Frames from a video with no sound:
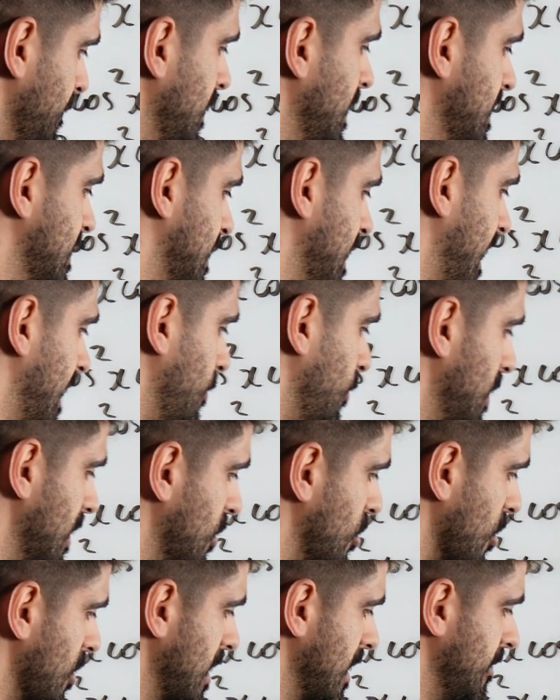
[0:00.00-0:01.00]
is that we
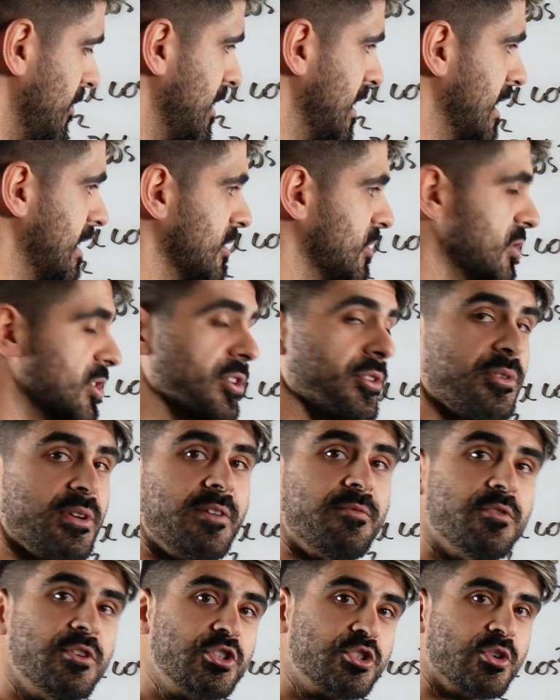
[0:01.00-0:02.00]
got there in the end. So
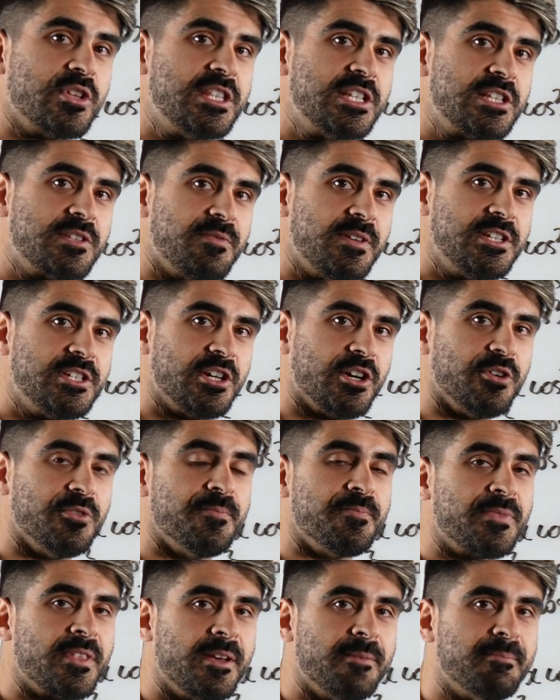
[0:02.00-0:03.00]
if you enjoyed this video,
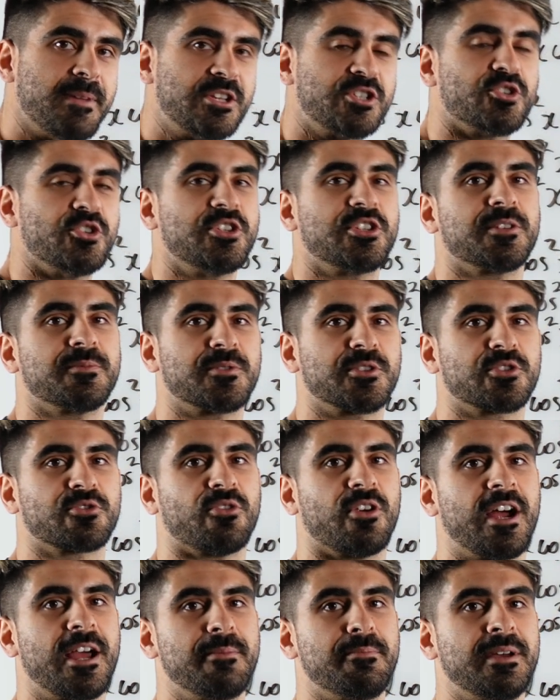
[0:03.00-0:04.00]
make sure you
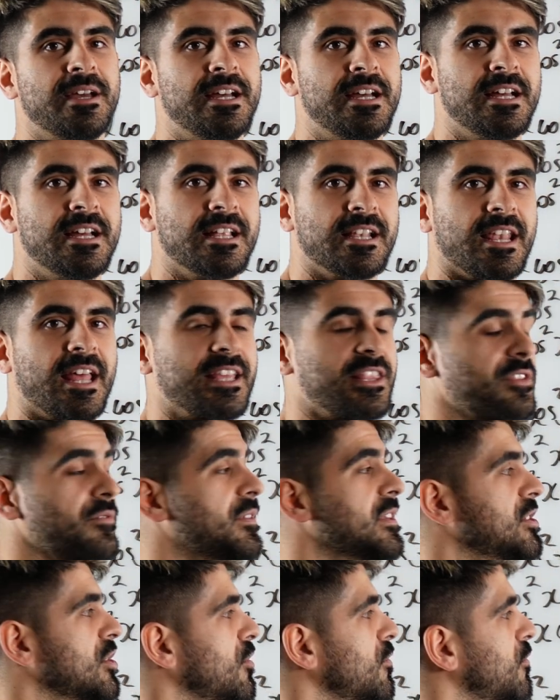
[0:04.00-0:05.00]
subscribe like the
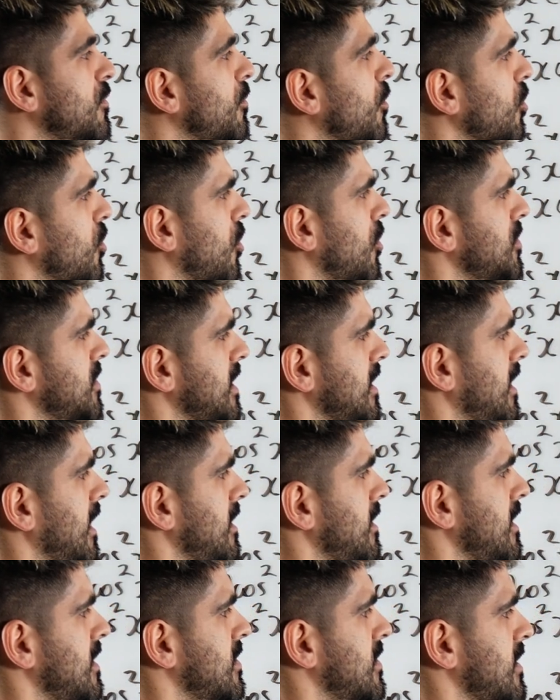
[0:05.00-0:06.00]
video for more content
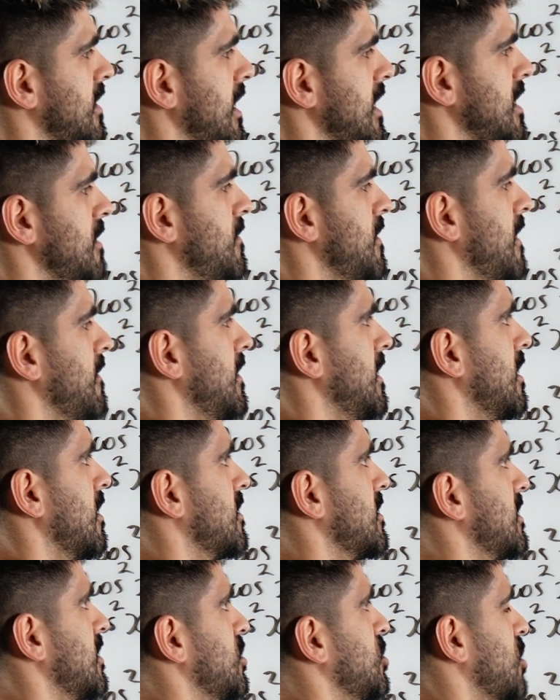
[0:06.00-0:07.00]
like this. And if you have any
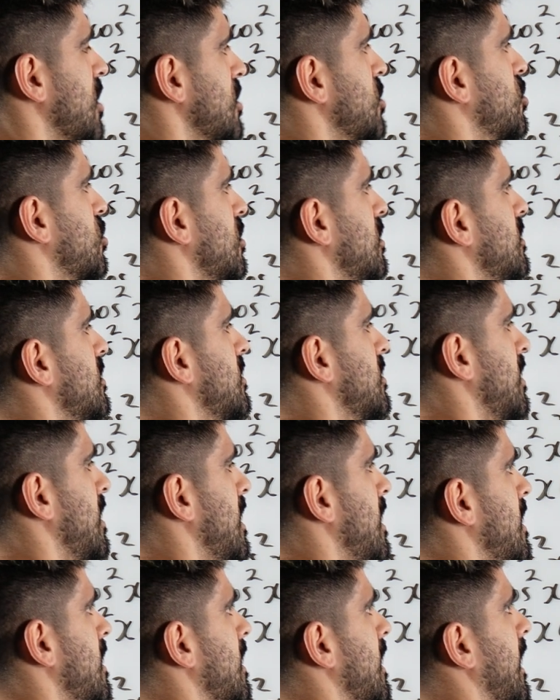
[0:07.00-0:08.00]
other suggestions
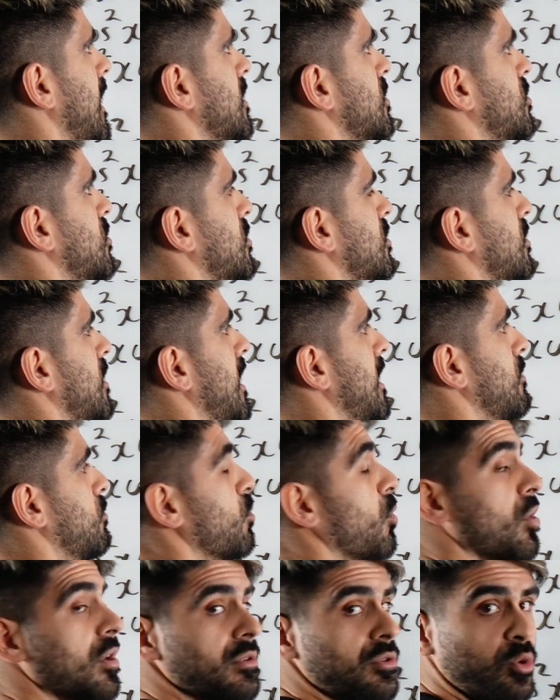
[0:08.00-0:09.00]
as to like
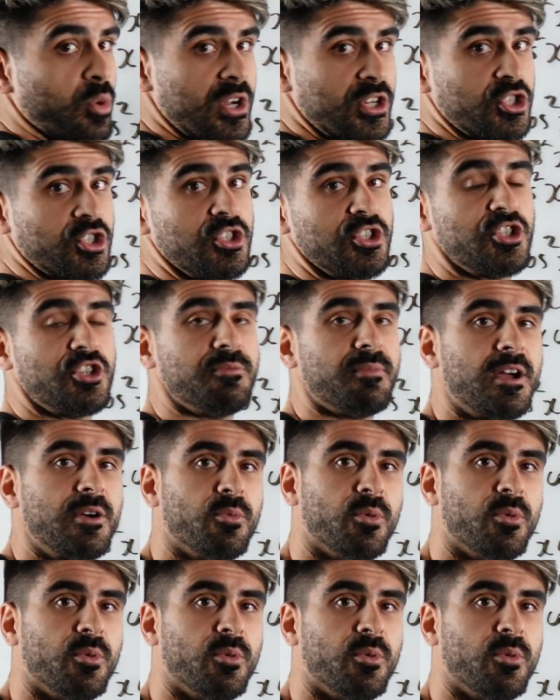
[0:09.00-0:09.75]
what questions you might